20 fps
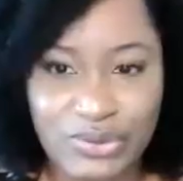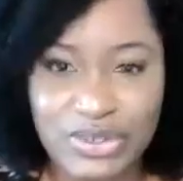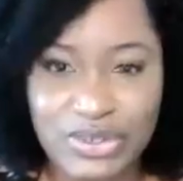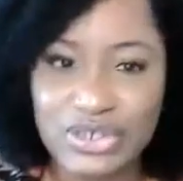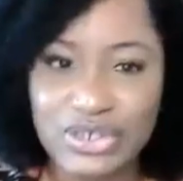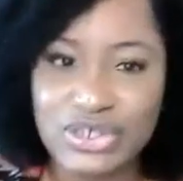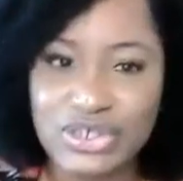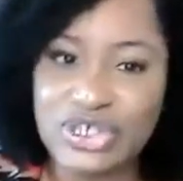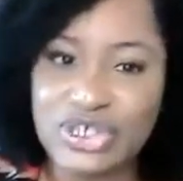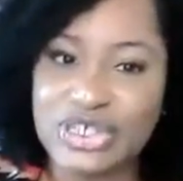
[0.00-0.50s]

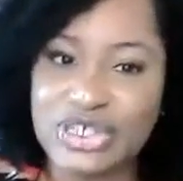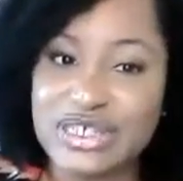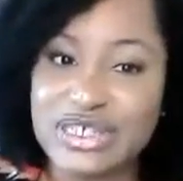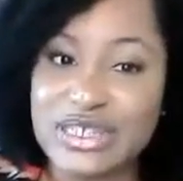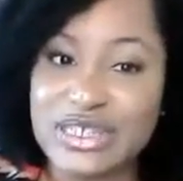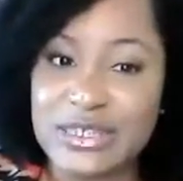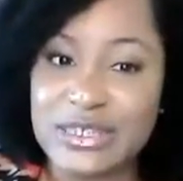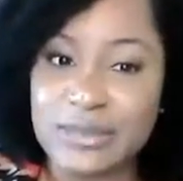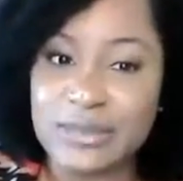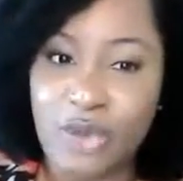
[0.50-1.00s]
This is just a
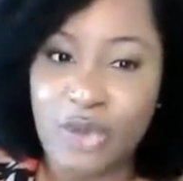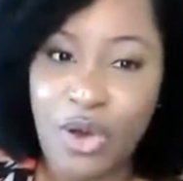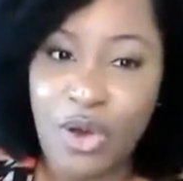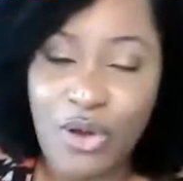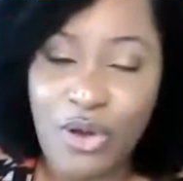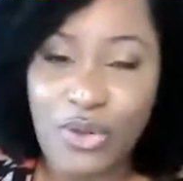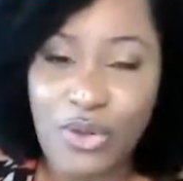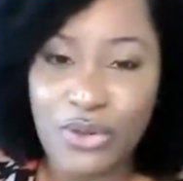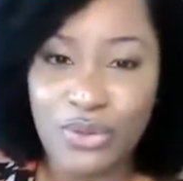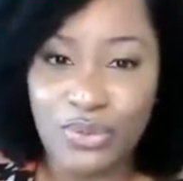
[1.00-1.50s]

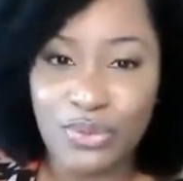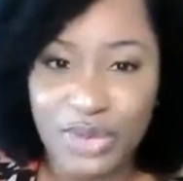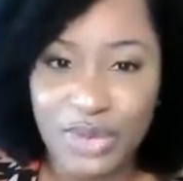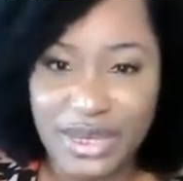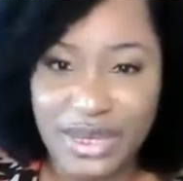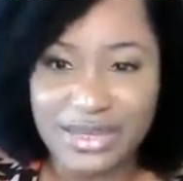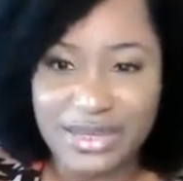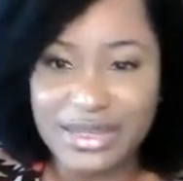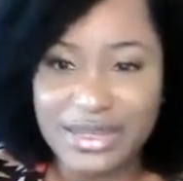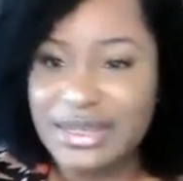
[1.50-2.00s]
small
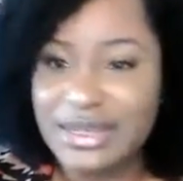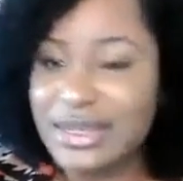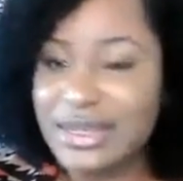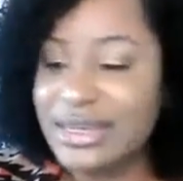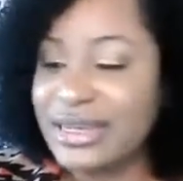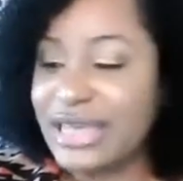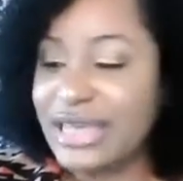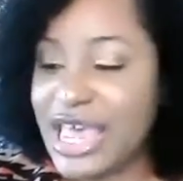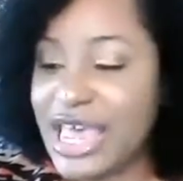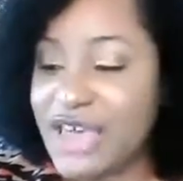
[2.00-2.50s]
win.
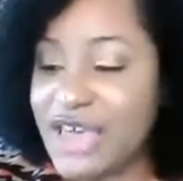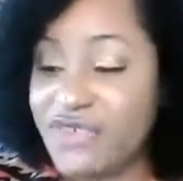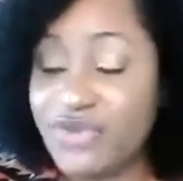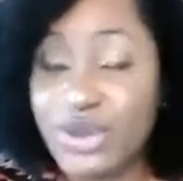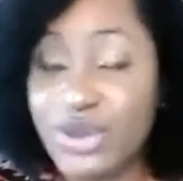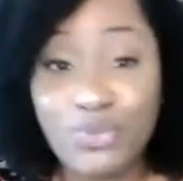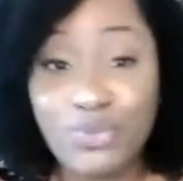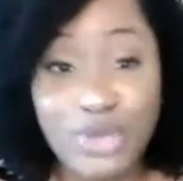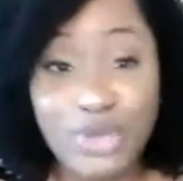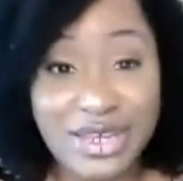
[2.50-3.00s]

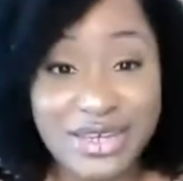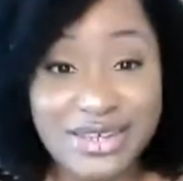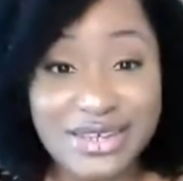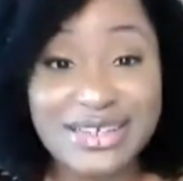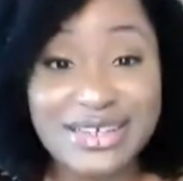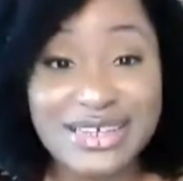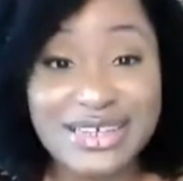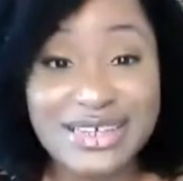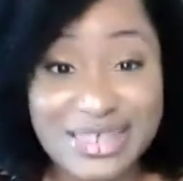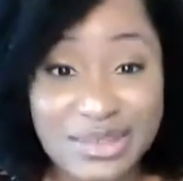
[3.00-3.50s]
Every
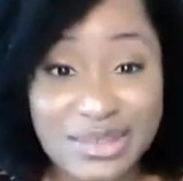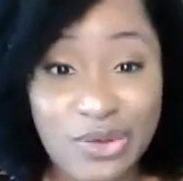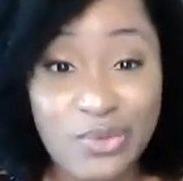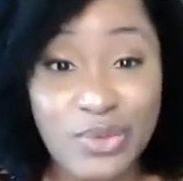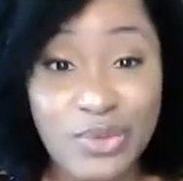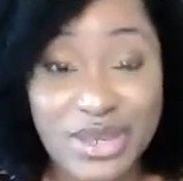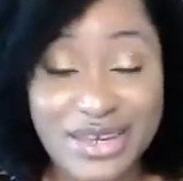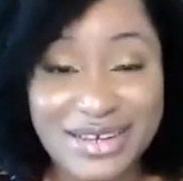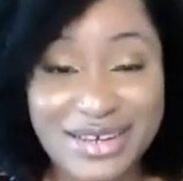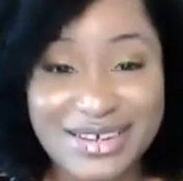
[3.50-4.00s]
win is a
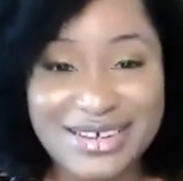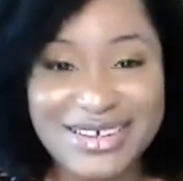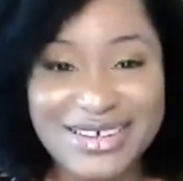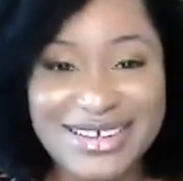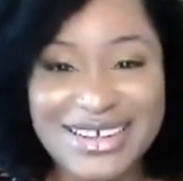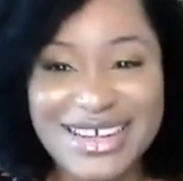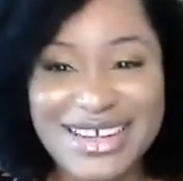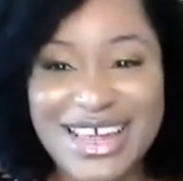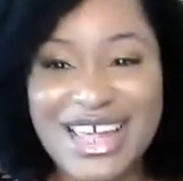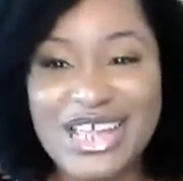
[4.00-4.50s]
win.
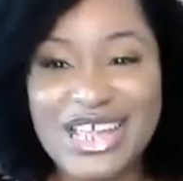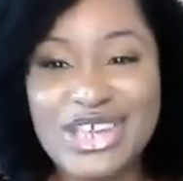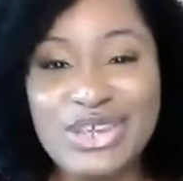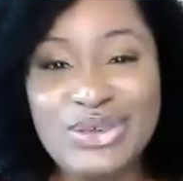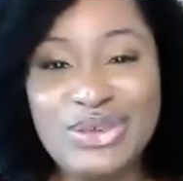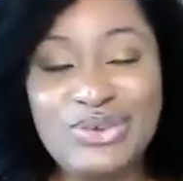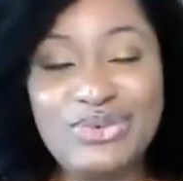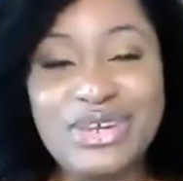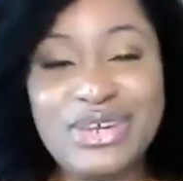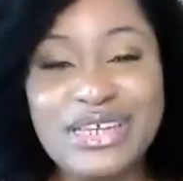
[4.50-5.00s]
And
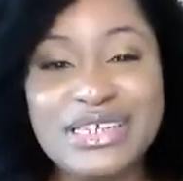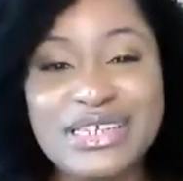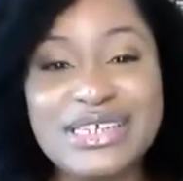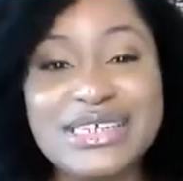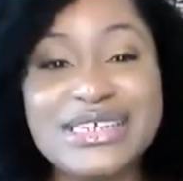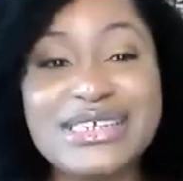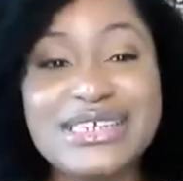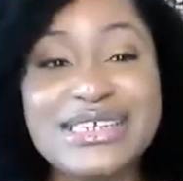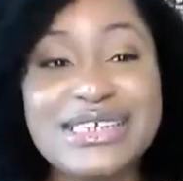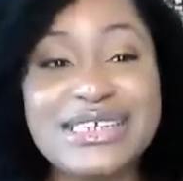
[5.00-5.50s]
you need to
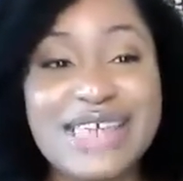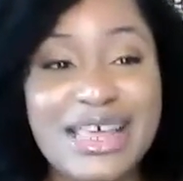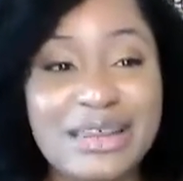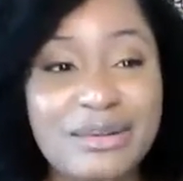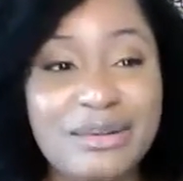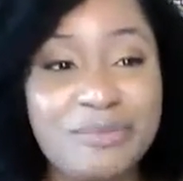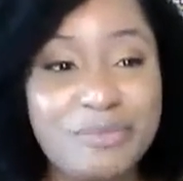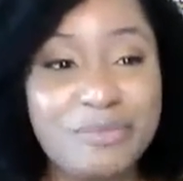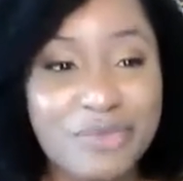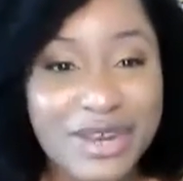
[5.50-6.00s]

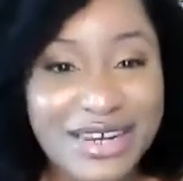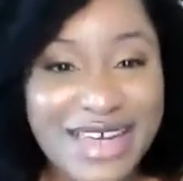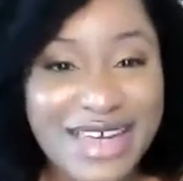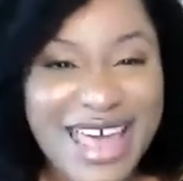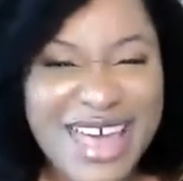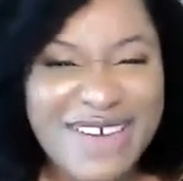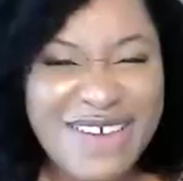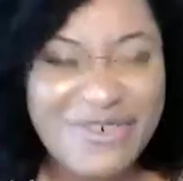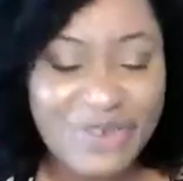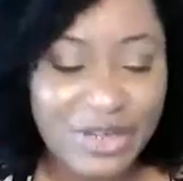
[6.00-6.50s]
celebrate
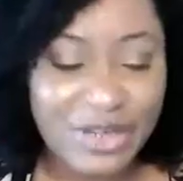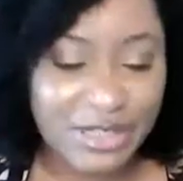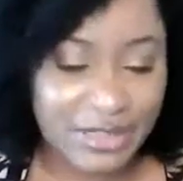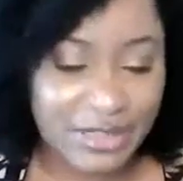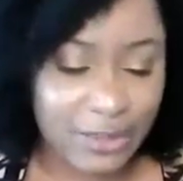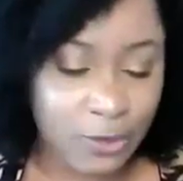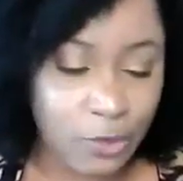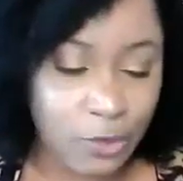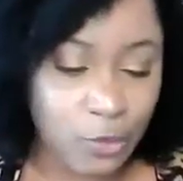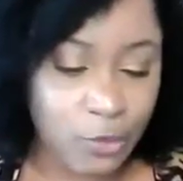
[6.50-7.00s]
every
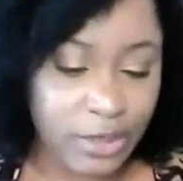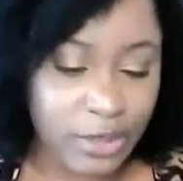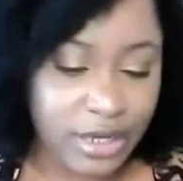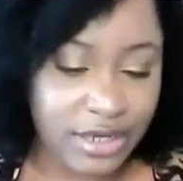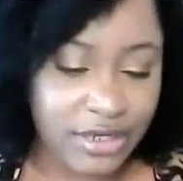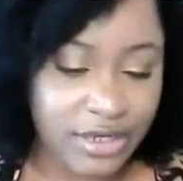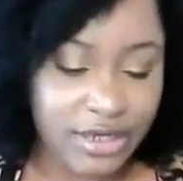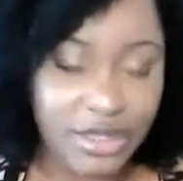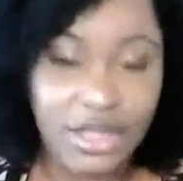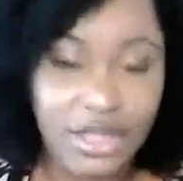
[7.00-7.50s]
single
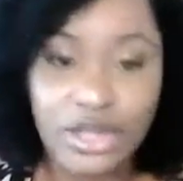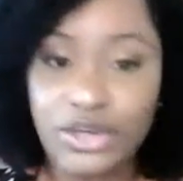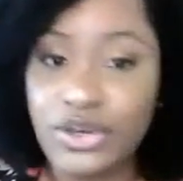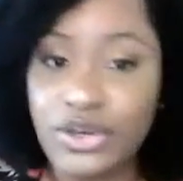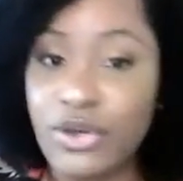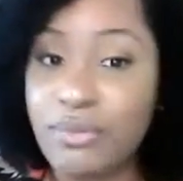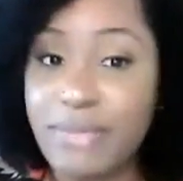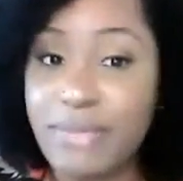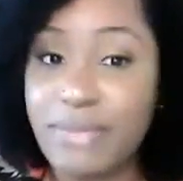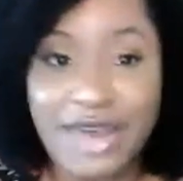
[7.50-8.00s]
win,
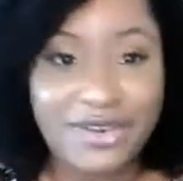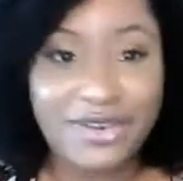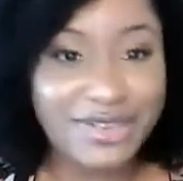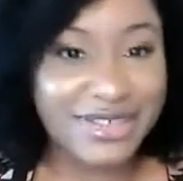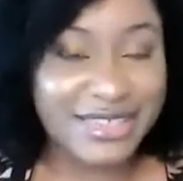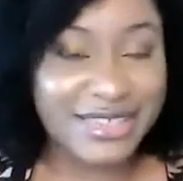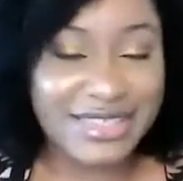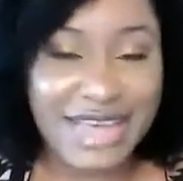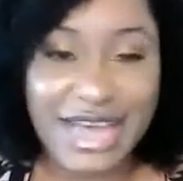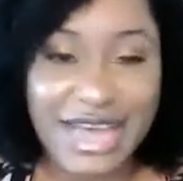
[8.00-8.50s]
no matter
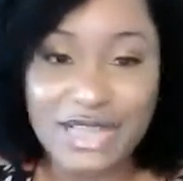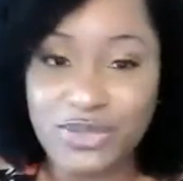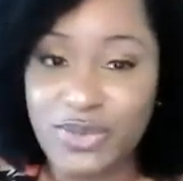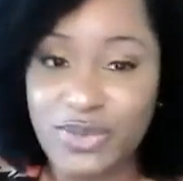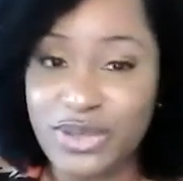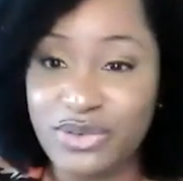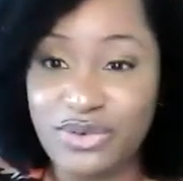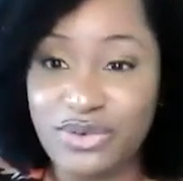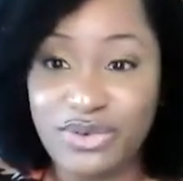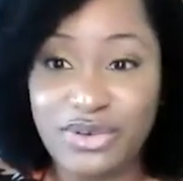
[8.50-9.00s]
the size,
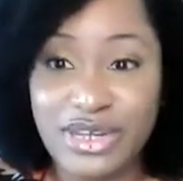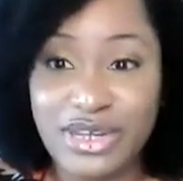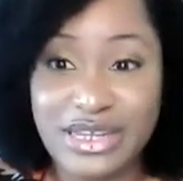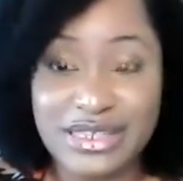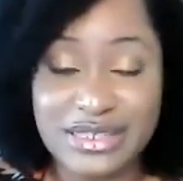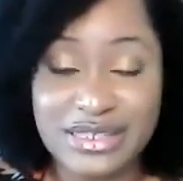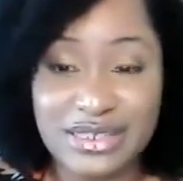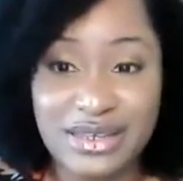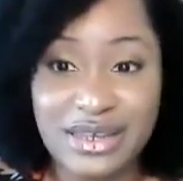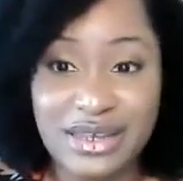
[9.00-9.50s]
whether
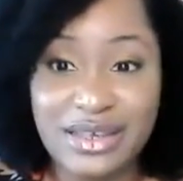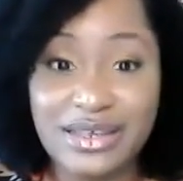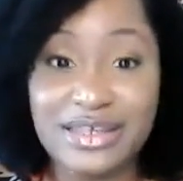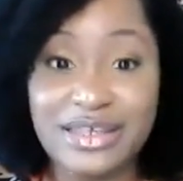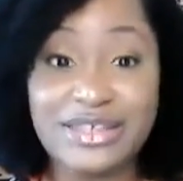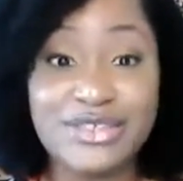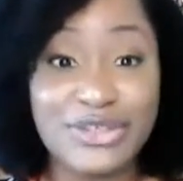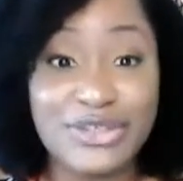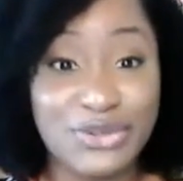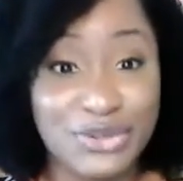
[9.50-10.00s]
it's
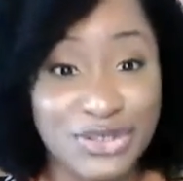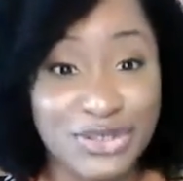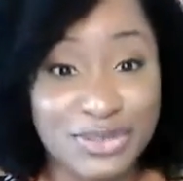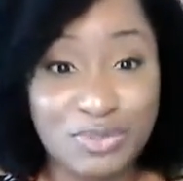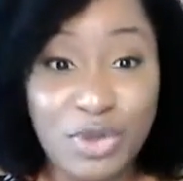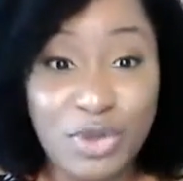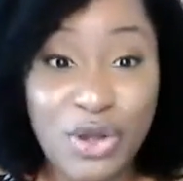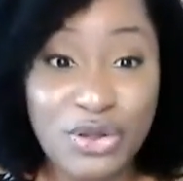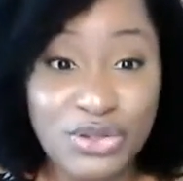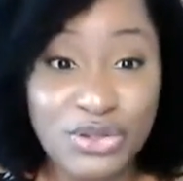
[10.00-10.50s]
considered
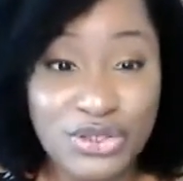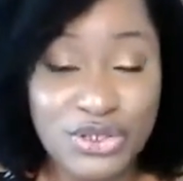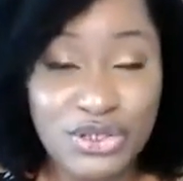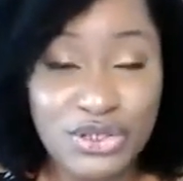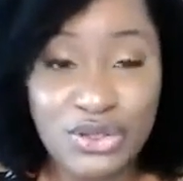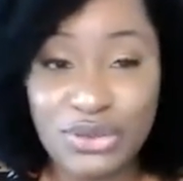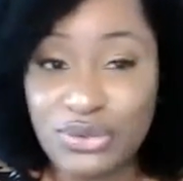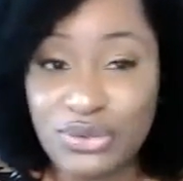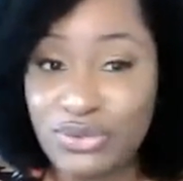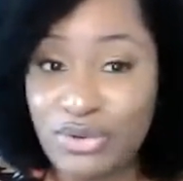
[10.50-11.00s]
small to
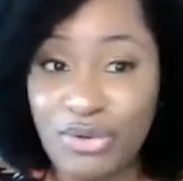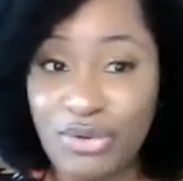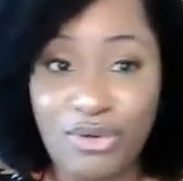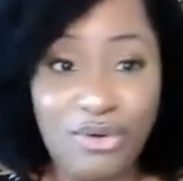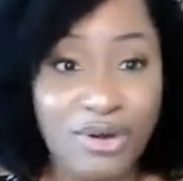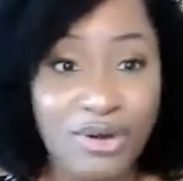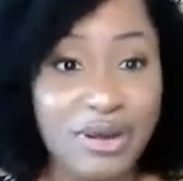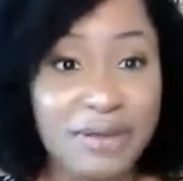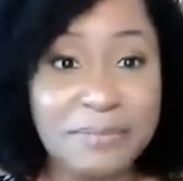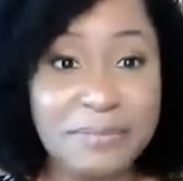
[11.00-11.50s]
you
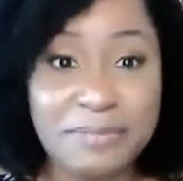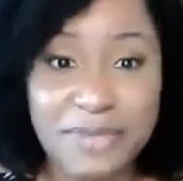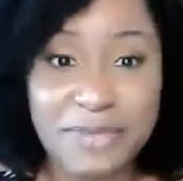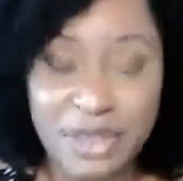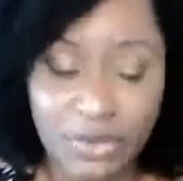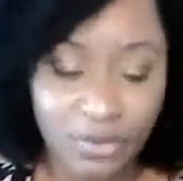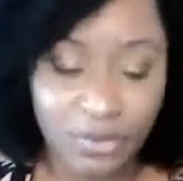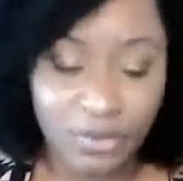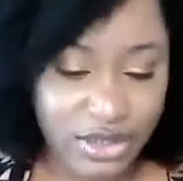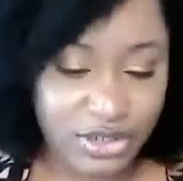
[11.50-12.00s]
or a
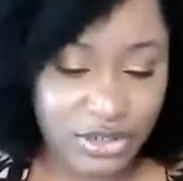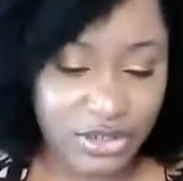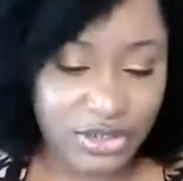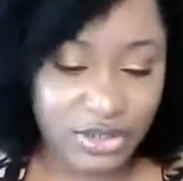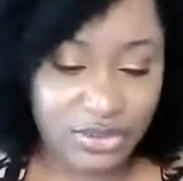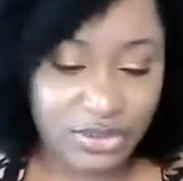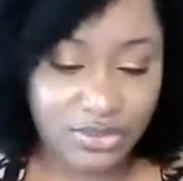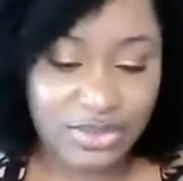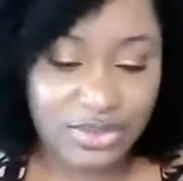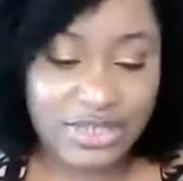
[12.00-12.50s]
big win to
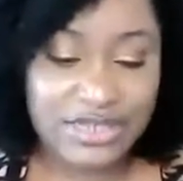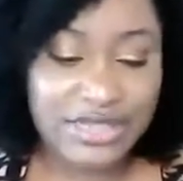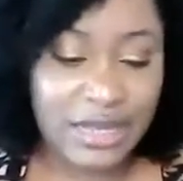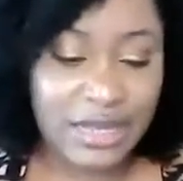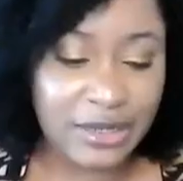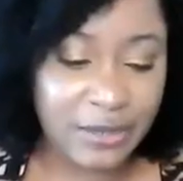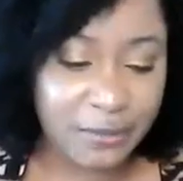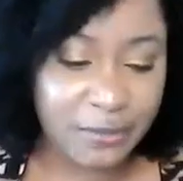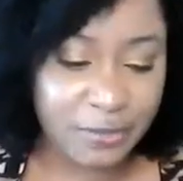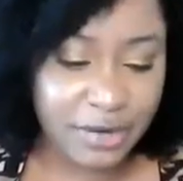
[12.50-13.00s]
you.
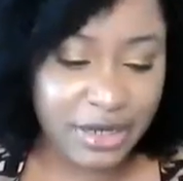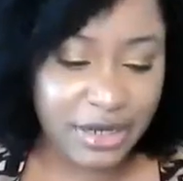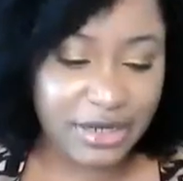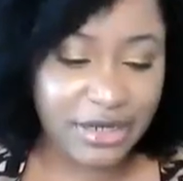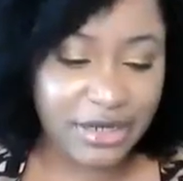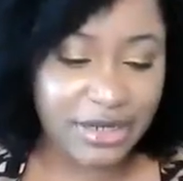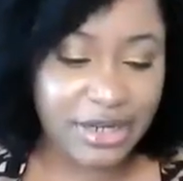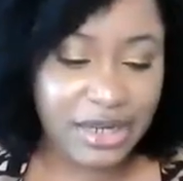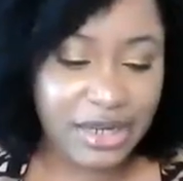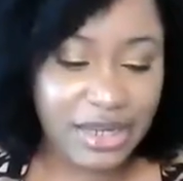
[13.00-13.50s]
Celebrate
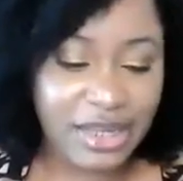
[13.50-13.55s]
it.